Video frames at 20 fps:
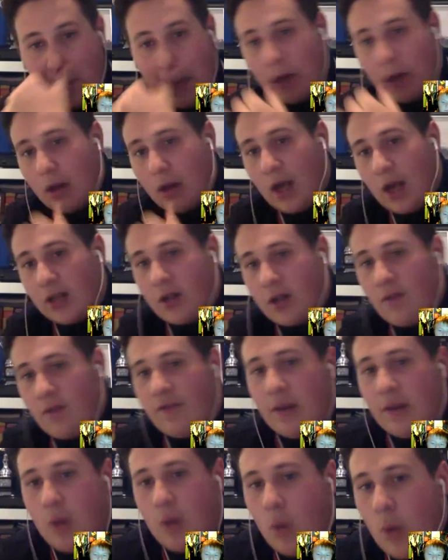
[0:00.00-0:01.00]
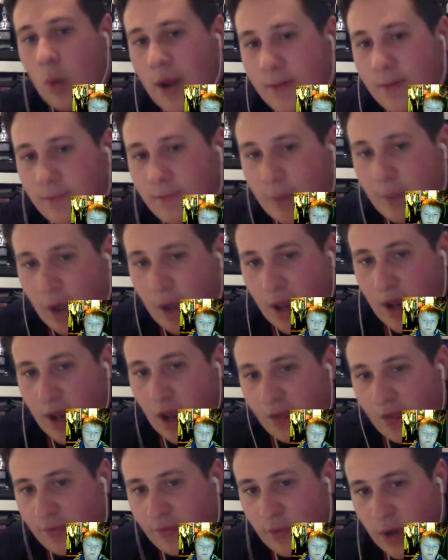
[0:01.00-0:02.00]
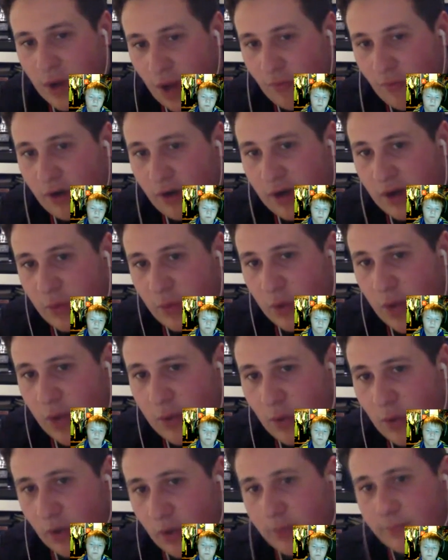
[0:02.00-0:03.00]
I don't think we'll win, but I reckon we'll get a point.